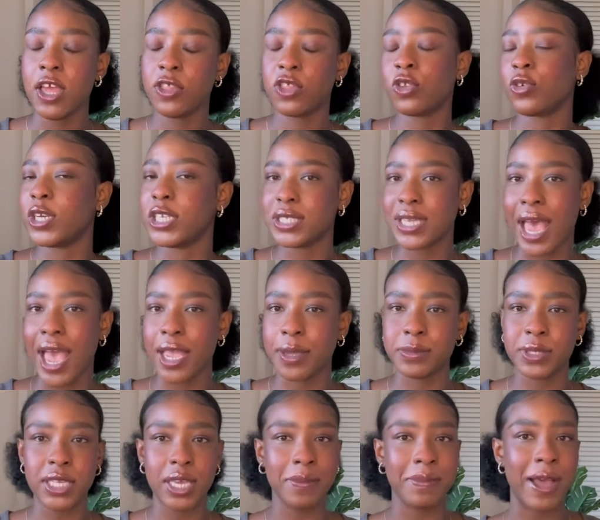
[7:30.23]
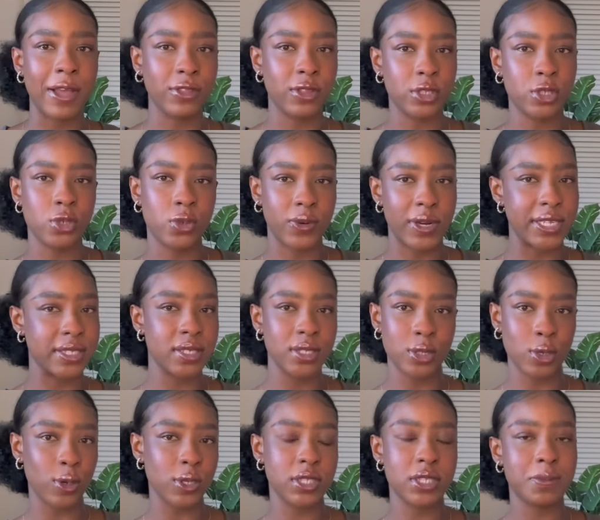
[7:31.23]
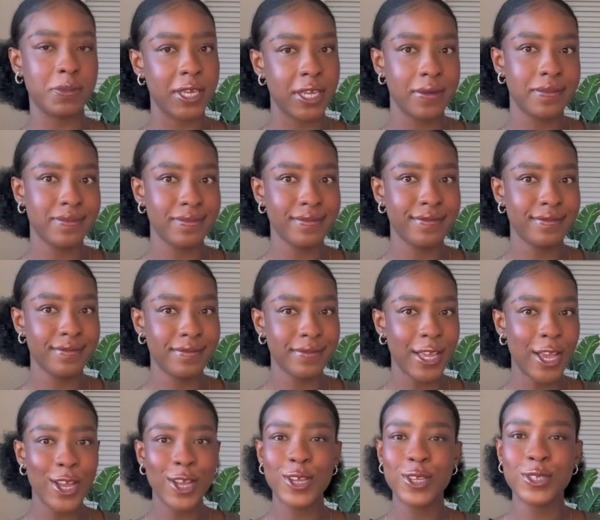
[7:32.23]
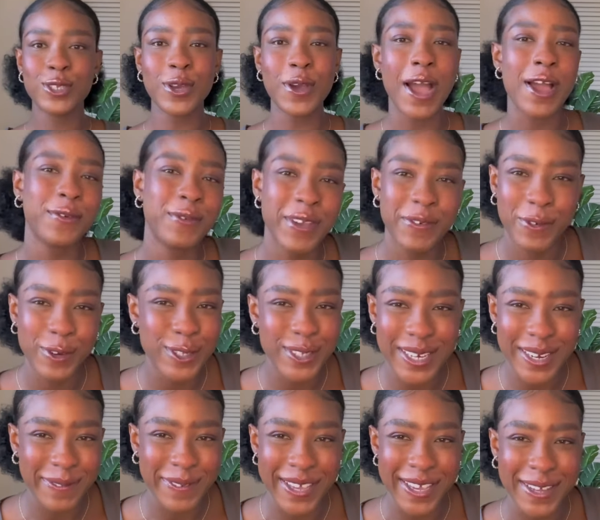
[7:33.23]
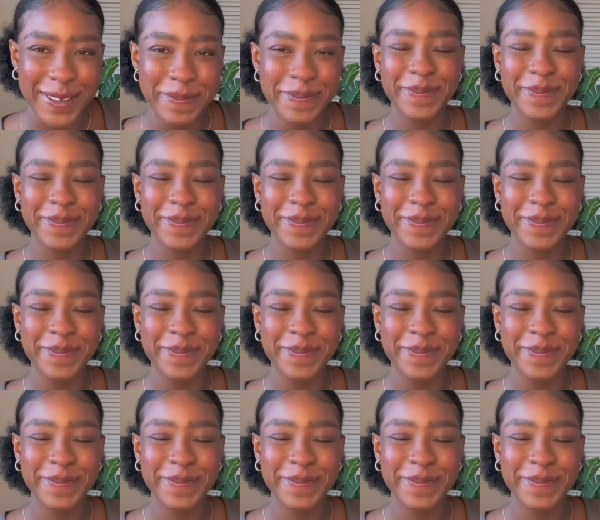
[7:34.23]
3 times the amount that your rent is going to be. So how do we afford to live here?